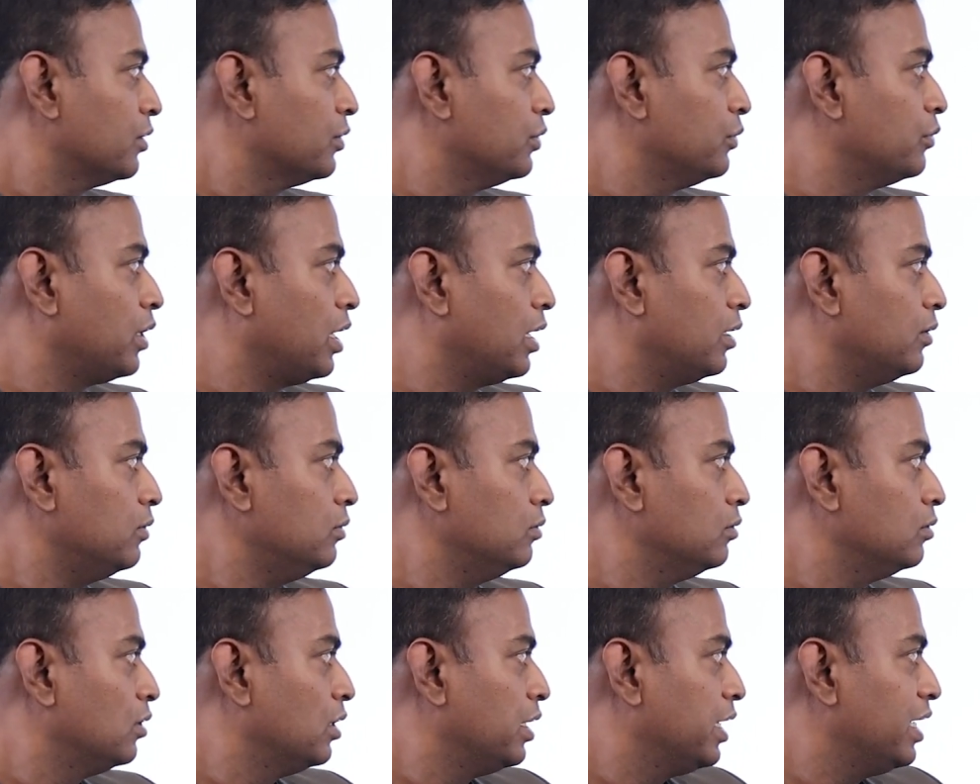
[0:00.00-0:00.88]
you
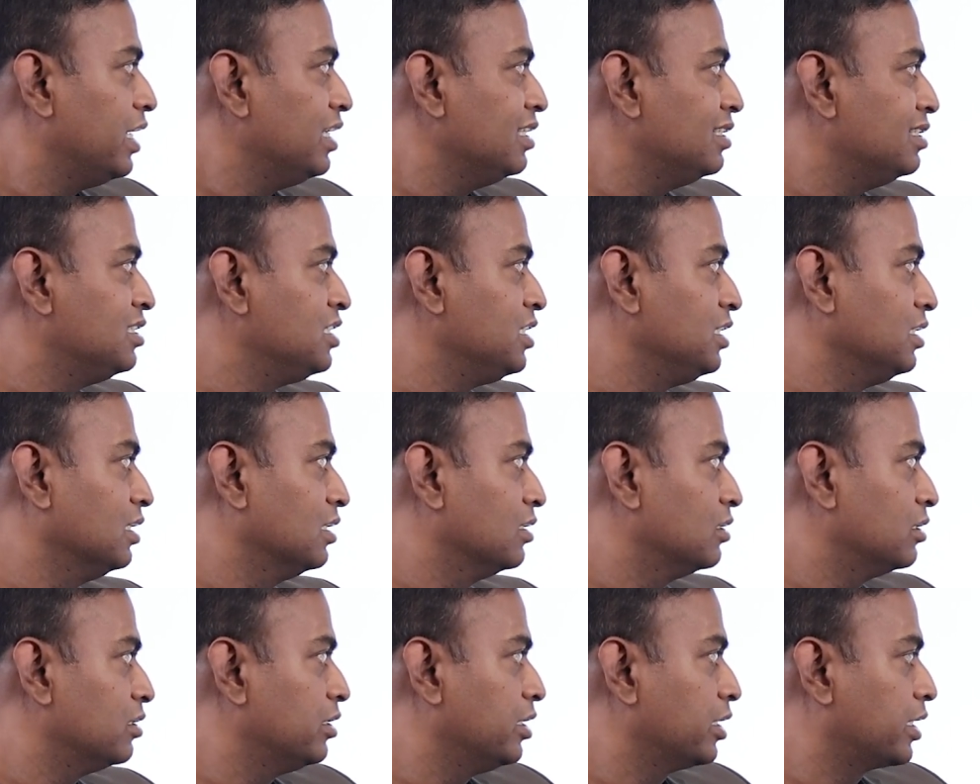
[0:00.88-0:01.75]
have a
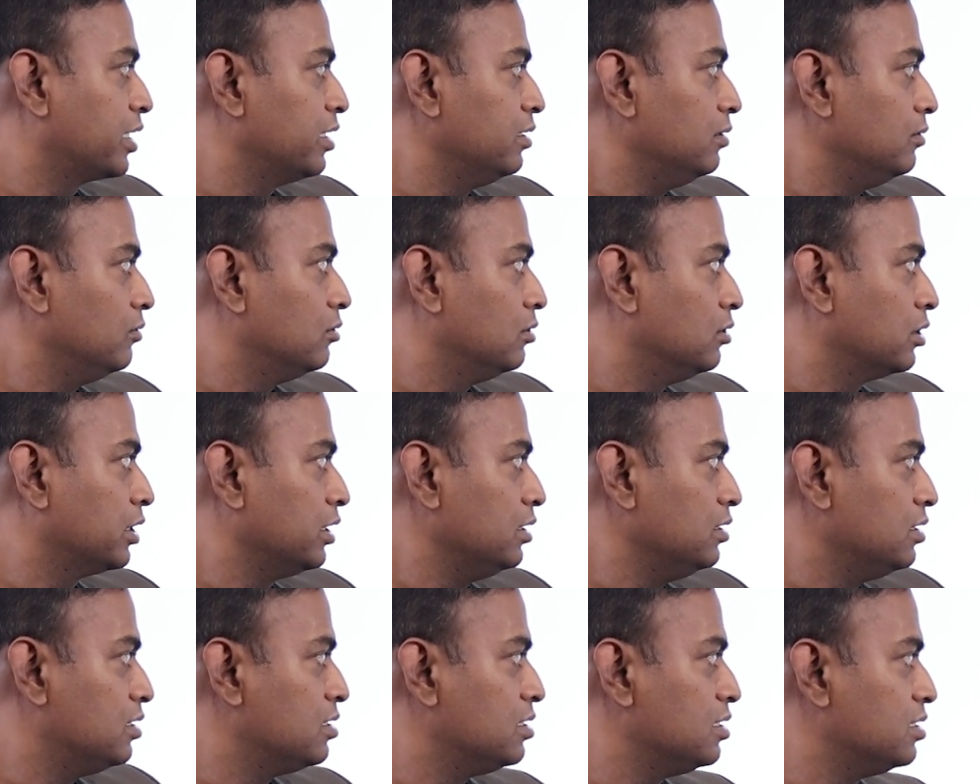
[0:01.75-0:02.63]
gene.
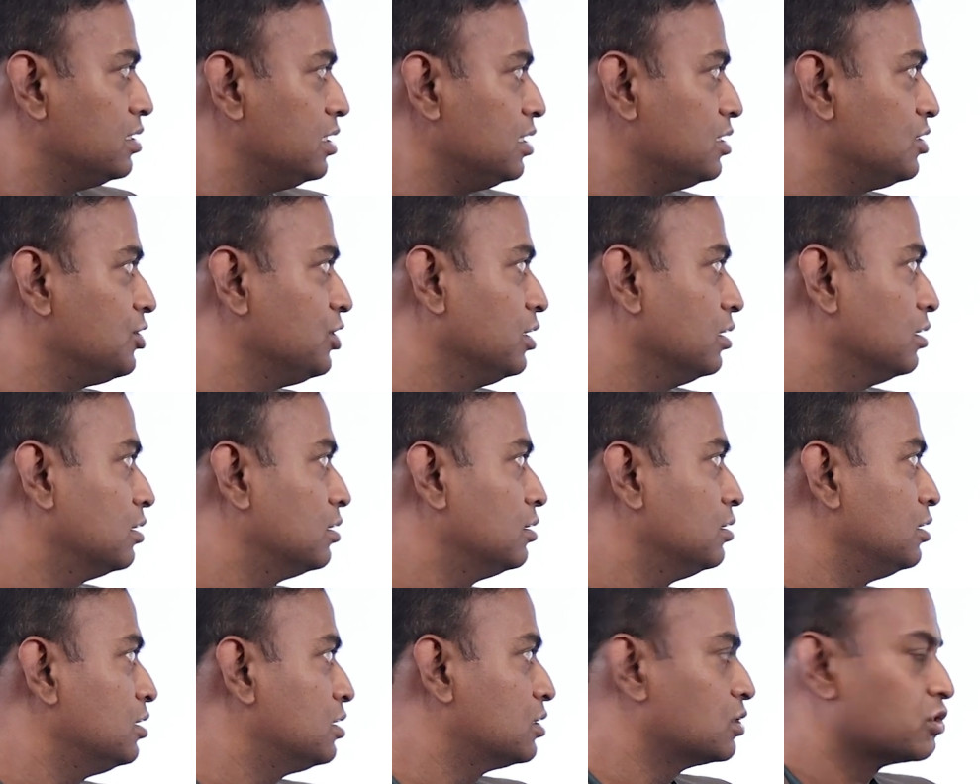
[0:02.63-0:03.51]
Okay, this is a gene.
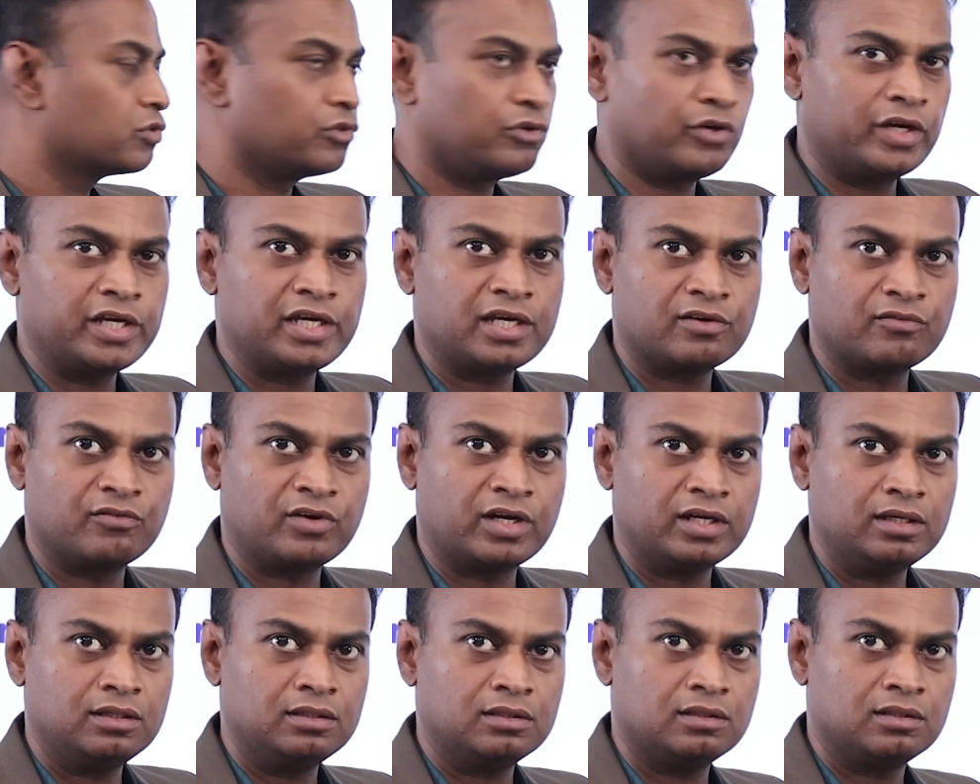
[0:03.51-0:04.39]
This square
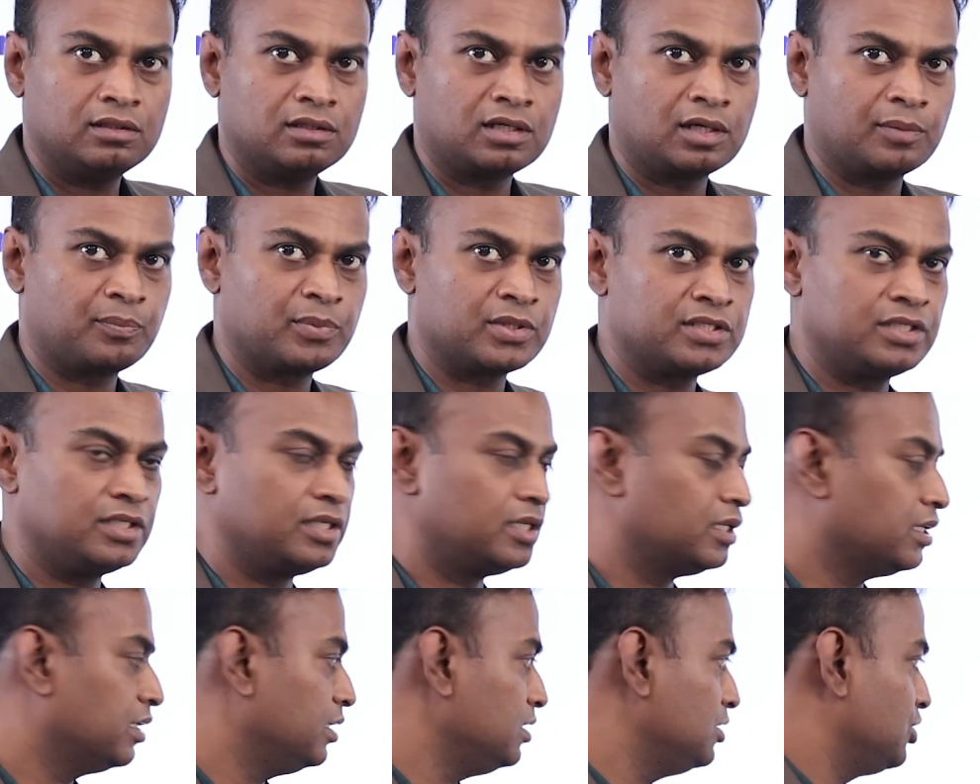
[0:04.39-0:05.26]
one
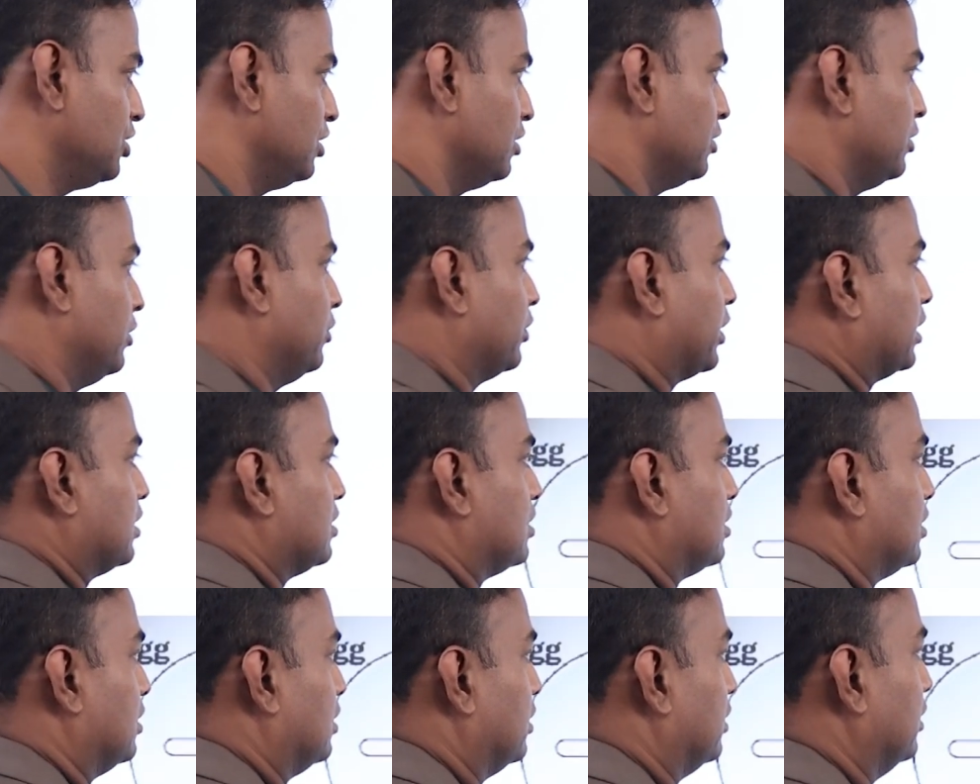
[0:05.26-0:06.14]
representing a gene. You
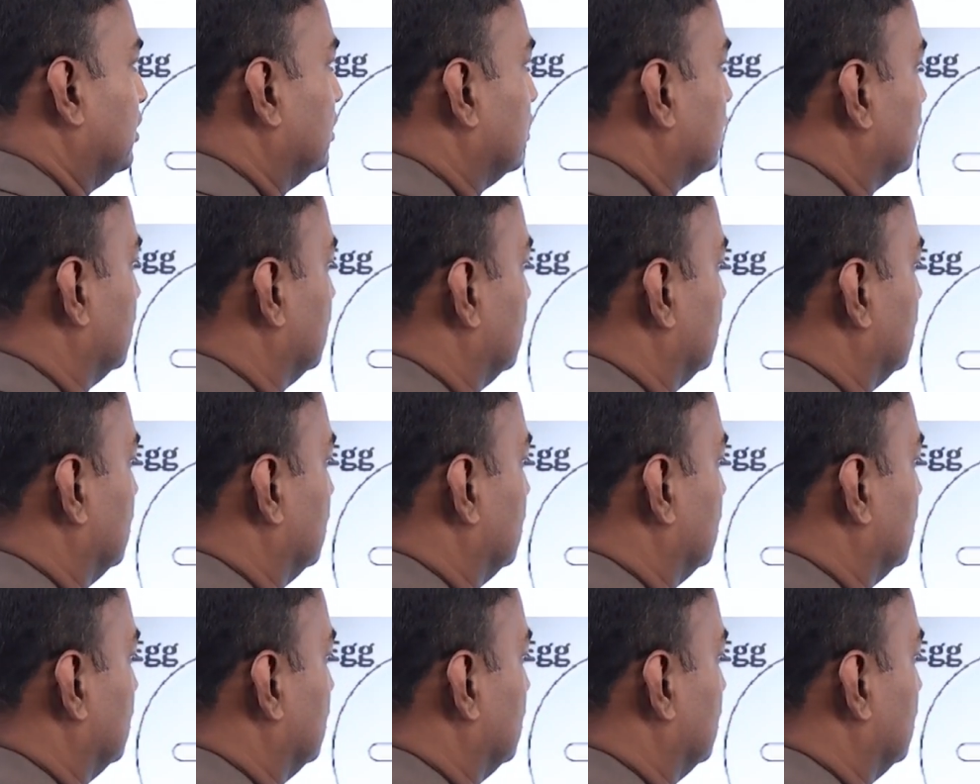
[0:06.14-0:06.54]
can see here,